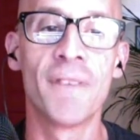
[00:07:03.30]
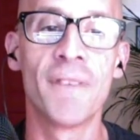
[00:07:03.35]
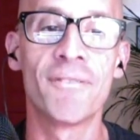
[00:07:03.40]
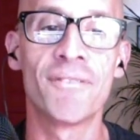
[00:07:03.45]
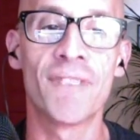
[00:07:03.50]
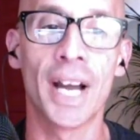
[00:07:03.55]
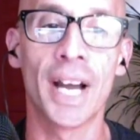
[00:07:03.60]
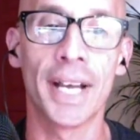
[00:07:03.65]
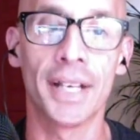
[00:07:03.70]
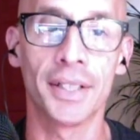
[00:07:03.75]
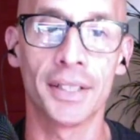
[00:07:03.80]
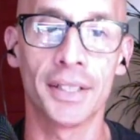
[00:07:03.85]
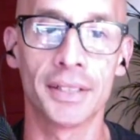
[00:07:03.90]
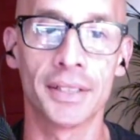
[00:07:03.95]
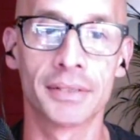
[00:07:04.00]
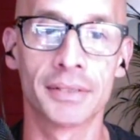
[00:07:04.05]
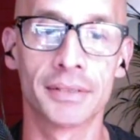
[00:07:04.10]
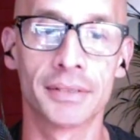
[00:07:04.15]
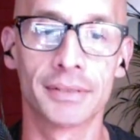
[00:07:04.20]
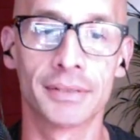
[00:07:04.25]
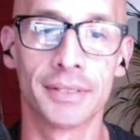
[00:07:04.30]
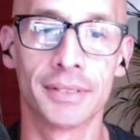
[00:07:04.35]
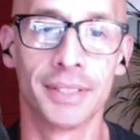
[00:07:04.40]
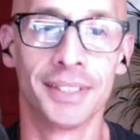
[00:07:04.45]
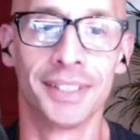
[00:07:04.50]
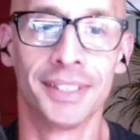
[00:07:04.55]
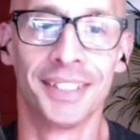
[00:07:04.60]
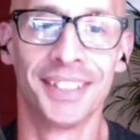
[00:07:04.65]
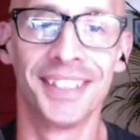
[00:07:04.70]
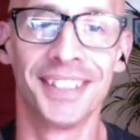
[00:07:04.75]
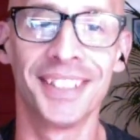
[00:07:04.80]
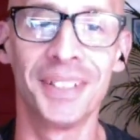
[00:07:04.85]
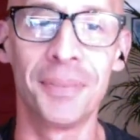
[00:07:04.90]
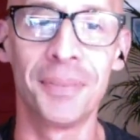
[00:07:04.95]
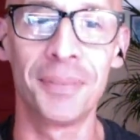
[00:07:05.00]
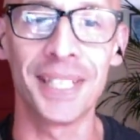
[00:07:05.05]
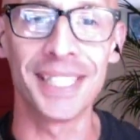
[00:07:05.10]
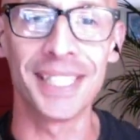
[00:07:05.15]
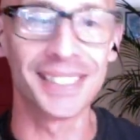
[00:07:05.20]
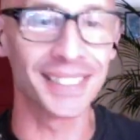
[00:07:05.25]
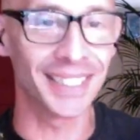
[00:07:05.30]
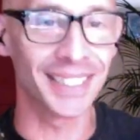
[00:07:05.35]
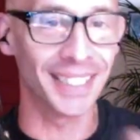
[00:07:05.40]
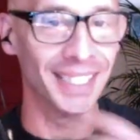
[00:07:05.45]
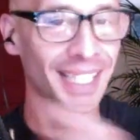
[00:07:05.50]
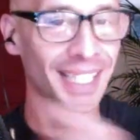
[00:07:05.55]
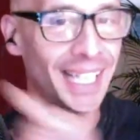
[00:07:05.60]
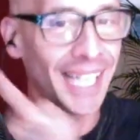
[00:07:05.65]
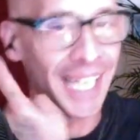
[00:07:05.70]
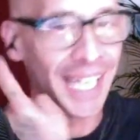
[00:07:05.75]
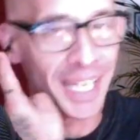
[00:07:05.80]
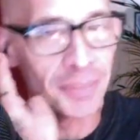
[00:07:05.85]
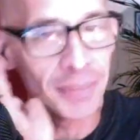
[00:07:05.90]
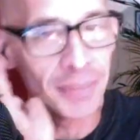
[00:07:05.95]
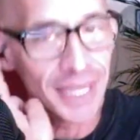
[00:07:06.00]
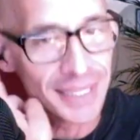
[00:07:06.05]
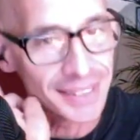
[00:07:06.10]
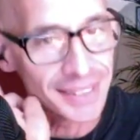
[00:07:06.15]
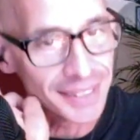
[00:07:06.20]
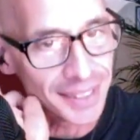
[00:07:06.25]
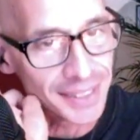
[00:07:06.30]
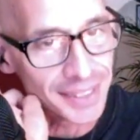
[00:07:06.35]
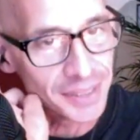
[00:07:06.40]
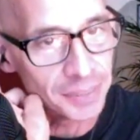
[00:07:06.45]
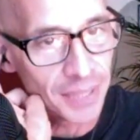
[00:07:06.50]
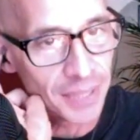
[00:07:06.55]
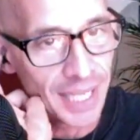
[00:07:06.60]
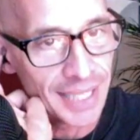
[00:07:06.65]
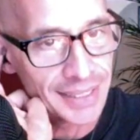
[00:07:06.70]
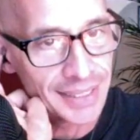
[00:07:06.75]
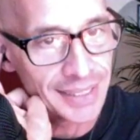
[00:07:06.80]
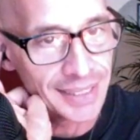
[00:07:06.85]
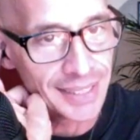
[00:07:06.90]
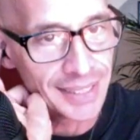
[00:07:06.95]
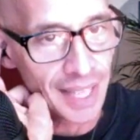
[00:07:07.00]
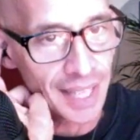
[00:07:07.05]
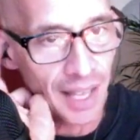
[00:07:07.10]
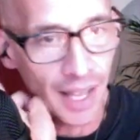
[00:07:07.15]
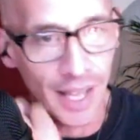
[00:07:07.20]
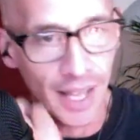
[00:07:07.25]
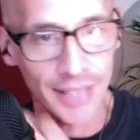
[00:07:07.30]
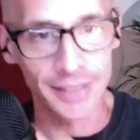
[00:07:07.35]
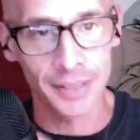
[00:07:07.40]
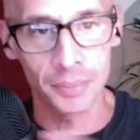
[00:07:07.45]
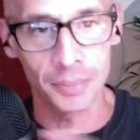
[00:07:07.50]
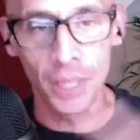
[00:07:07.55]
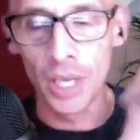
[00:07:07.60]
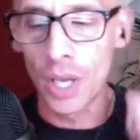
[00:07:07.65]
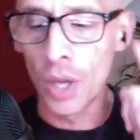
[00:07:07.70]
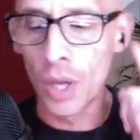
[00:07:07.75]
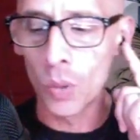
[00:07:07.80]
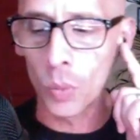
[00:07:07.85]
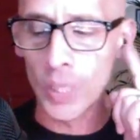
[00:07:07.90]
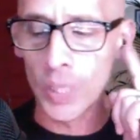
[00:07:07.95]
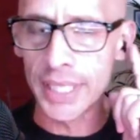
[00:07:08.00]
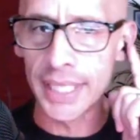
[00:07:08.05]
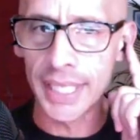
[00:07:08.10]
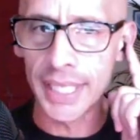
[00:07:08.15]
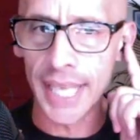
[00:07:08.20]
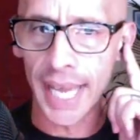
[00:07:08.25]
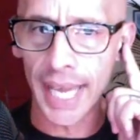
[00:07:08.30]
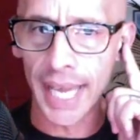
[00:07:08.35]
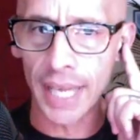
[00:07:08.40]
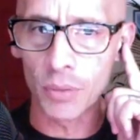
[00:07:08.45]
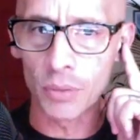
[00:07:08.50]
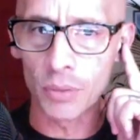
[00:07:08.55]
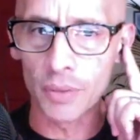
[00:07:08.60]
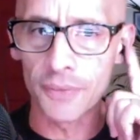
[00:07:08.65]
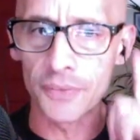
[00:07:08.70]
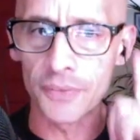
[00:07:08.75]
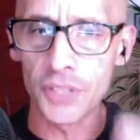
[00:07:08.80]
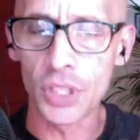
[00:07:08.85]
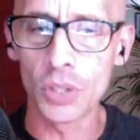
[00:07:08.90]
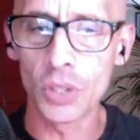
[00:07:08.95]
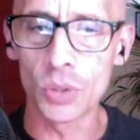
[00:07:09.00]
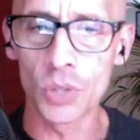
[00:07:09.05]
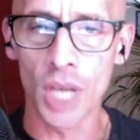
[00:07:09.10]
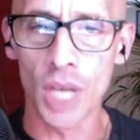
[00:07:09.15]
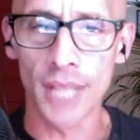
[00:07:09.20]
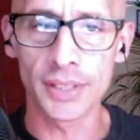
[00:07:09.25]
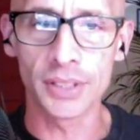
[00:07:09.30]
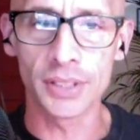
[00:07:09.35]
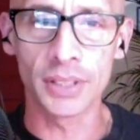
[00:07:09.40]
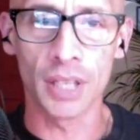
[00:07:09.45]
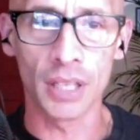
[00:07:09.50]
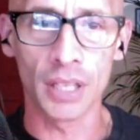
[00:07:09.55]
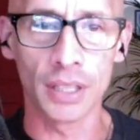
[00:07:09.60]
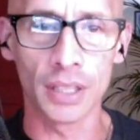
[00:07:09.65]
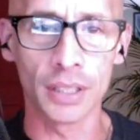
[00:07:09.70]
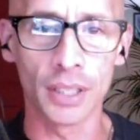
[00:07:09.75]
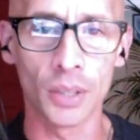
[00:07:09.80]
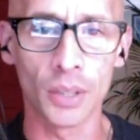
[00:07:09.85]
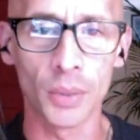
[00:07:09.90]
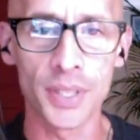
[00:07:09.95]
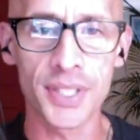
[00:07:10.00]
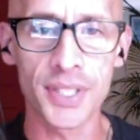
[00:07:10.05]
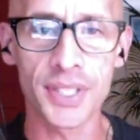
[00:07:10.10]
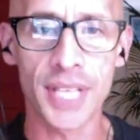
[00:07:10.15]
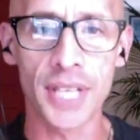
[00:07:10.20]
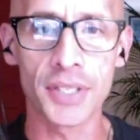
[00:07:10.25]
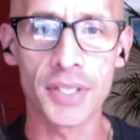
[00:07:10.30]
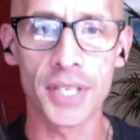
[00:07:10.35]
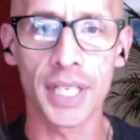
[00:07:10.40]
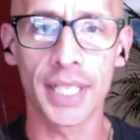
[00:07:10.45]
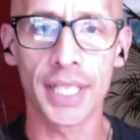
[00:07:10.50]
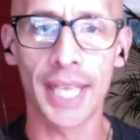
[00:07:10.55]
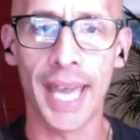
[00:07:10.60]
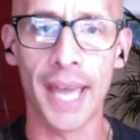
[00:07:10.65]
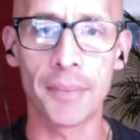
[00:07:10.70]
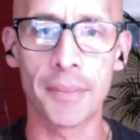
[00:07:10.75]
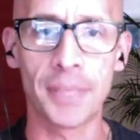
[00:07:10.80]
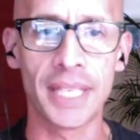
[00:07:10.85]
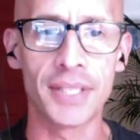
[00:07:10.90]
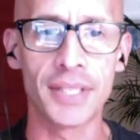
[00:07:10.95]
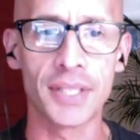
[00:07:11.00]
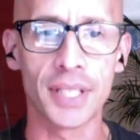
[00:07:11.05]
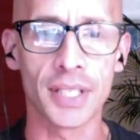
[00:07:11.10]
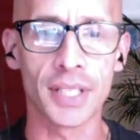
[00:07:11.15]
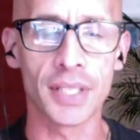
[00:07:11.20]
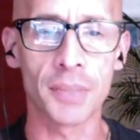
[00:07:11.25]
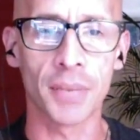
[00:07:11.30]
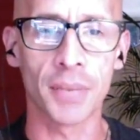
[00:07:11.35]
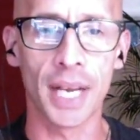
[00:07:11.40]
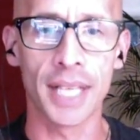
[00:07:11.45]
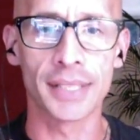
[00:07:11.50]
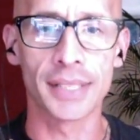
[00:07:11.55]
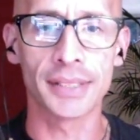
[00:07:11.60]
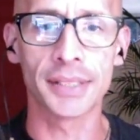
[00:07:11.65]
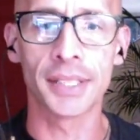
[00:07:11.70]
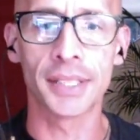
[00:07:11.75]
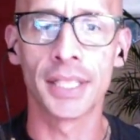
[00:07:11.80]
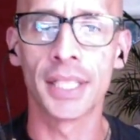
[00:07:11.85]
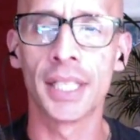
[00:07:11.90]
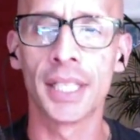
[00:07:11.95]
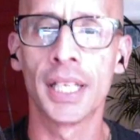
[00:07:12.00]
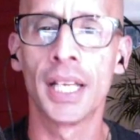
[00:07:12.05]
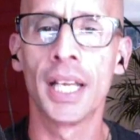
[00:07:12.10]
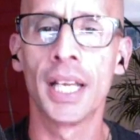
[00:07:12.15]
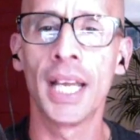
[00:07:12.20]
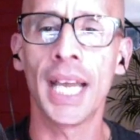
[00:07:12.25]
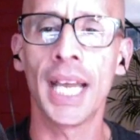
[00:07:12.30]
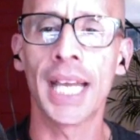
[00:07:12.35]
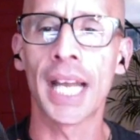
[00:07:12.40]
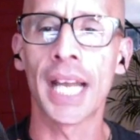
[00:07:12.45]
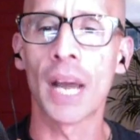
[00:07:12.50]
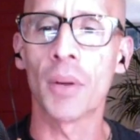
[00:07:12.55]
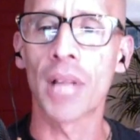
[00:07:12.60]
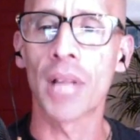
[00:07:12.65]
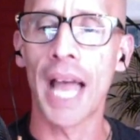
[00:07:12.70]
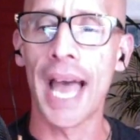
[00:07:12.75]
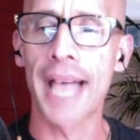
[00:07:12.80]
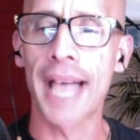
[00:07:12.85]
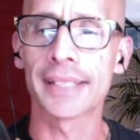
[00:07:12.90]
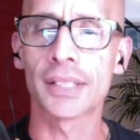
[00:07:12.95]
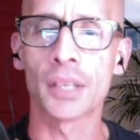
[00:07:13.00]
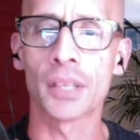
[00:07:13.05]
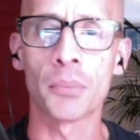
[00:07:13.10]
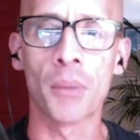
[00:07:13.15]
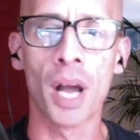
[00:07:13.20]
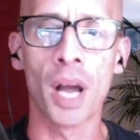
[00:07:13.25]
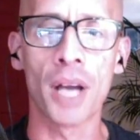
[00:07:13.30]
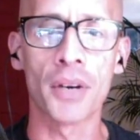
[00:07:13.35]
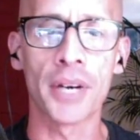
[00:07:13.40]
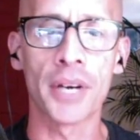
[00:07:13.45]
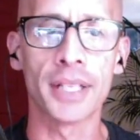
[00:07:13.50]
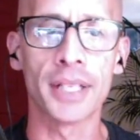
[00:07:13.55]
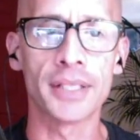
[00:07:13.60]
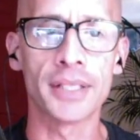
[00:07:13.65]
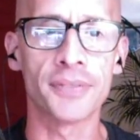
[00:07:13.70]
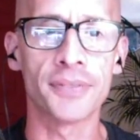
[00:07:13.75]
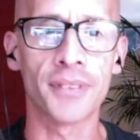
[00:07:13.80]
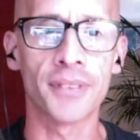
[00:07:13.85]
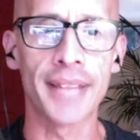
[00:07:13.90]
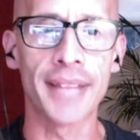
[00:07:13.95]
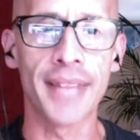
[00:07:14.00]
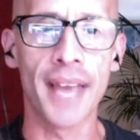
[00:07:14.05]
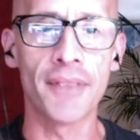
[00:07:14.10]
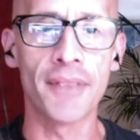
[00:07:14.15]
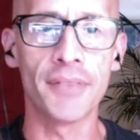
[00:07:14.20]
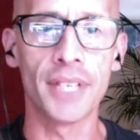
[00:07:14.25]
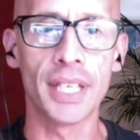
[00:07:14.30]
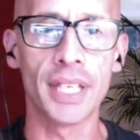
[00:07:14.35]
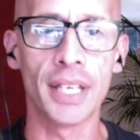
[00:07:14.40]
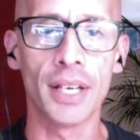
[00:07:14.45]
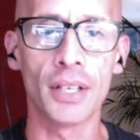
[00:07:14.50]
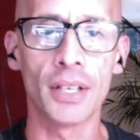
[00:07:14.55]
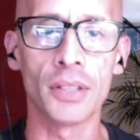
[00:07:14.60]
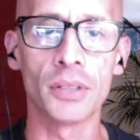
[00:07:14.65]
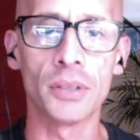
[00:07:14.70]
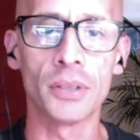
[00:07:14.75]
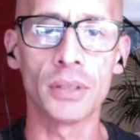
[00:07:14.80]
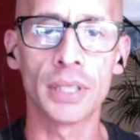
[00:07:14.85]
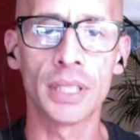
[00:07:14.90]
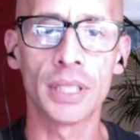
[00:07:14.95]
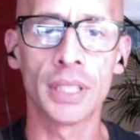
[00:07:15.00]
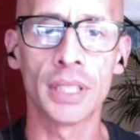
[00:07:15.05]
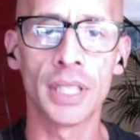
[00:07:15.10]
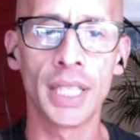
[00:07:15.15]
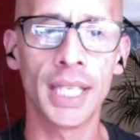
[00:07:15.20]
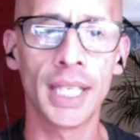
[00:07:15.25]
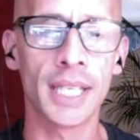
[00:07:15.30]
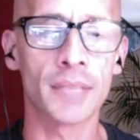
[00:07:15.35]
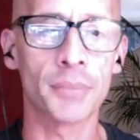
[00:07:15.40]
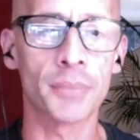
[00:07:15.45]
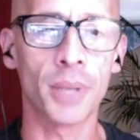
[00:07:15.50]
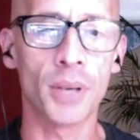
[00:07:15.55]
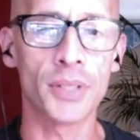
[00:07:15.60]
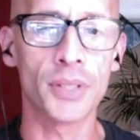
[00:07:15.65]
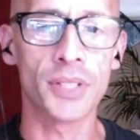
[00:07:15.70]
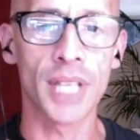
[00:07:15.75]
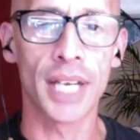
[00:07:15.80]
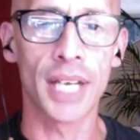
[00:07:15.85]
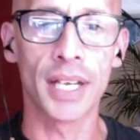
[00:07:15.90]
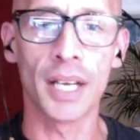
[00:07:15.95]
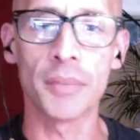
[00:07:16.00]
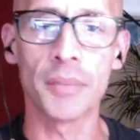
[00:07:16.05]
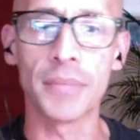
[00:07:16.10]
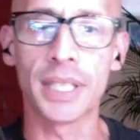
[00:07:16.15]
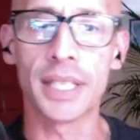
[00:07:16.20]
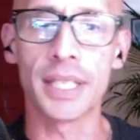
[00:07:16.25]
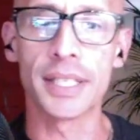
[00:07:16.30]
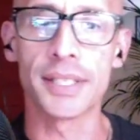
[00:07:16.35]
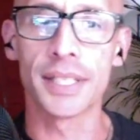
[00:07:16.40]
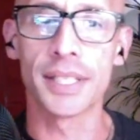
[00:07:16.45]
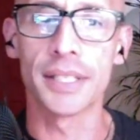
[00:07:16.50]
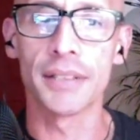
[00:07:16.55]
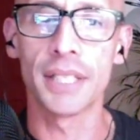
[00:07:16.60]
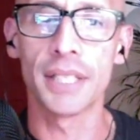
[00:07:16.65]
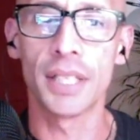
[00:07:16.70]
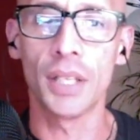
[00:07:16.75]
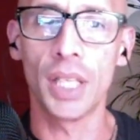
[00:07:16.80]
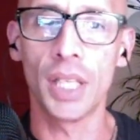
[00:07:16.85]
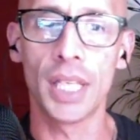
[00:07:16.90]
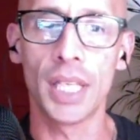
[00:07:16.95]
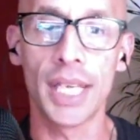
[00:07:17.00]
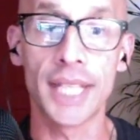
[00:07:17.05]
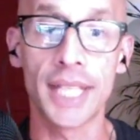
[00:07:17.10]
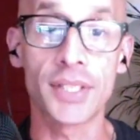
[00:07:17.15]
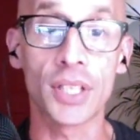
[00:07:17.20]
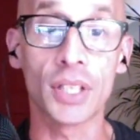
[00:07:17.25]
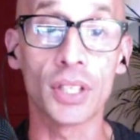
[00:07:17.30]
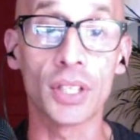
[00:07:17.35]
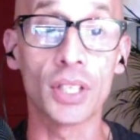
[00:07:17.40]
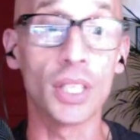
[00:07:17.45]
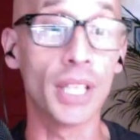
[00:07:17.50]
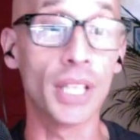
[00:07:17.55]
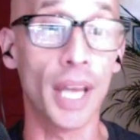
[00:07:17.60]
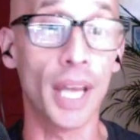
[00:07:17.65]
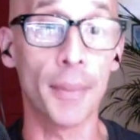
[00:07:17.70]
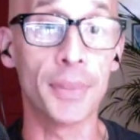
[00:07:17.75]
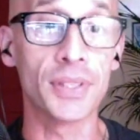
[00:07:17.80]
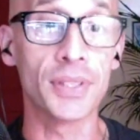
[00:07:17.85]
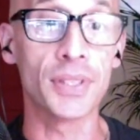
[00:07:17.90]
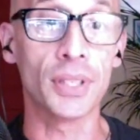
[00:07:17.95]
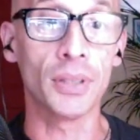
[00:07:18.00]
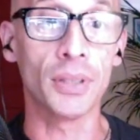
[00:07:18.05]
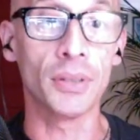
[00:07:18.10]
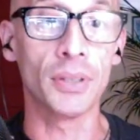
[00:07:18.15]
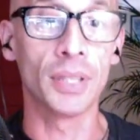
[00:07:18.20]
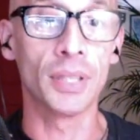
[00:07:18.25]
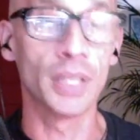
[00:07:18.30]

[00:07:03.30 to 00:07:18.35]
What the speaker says: fire. The pizza at Pizza Express is awesome. We did a review not too long ago with Cedric at Pizza Express, and I will ask our moderator to find that video and post that up because it's a good episode.